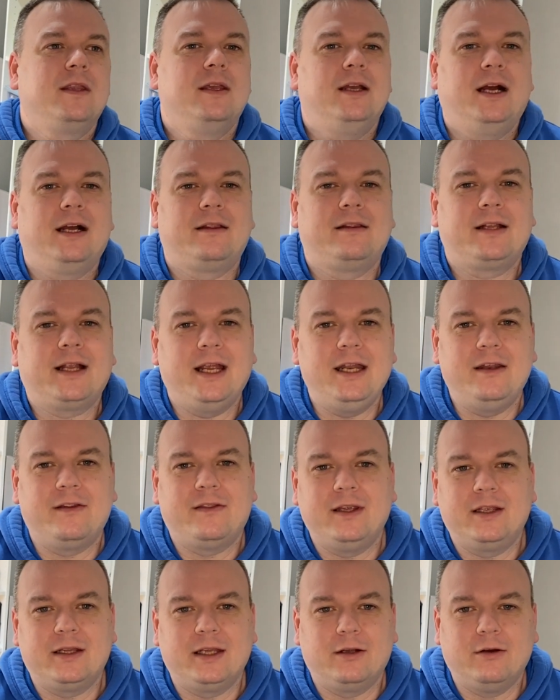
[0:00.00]
I kind of
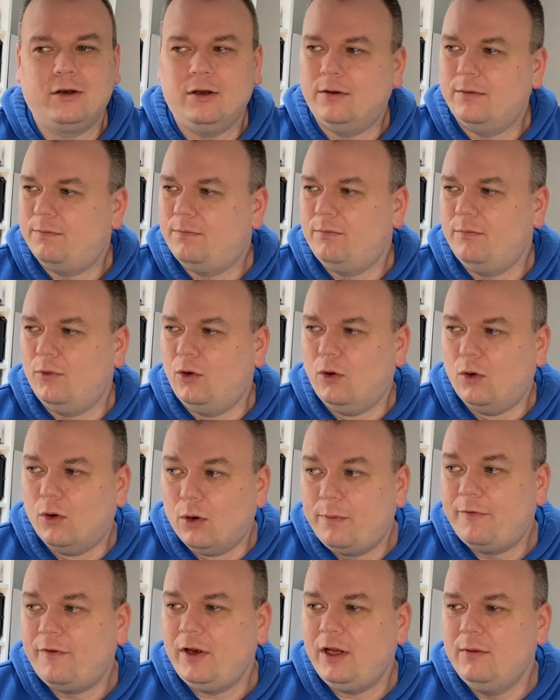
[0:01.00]
think they're going to
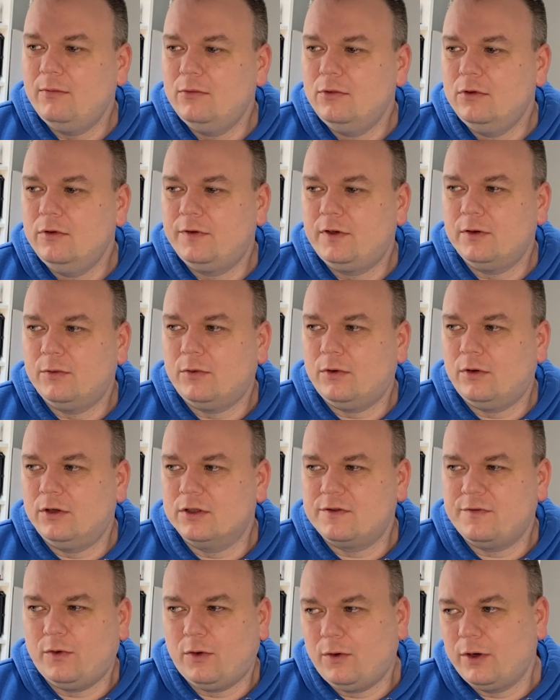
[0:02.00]
hopefully move towards
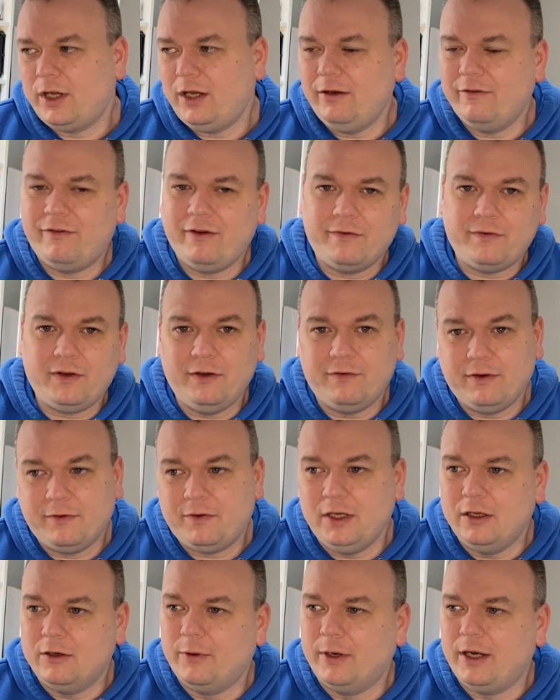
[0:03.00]
14, 50,
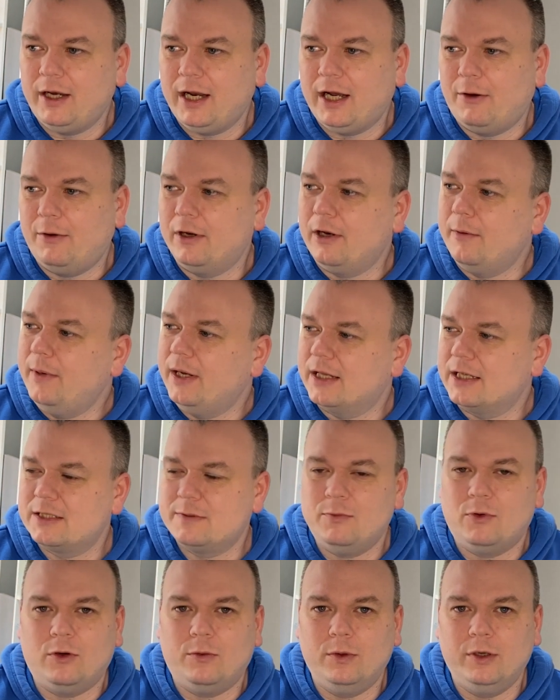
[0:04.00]
15 quid an hour to make this
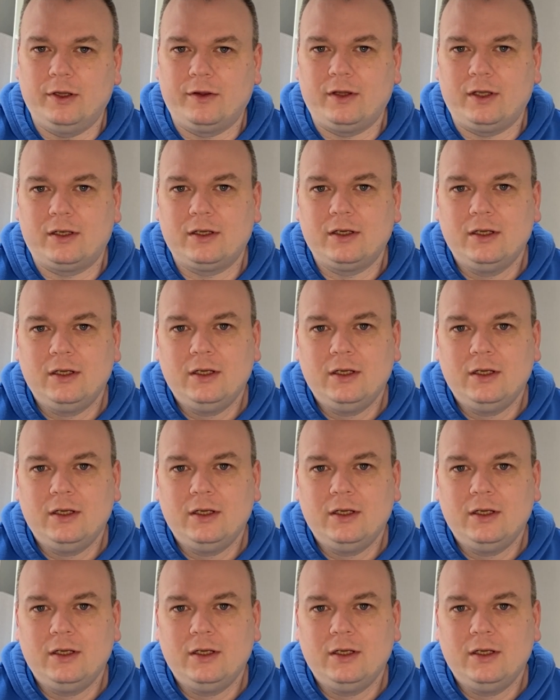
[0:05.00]
more worth it.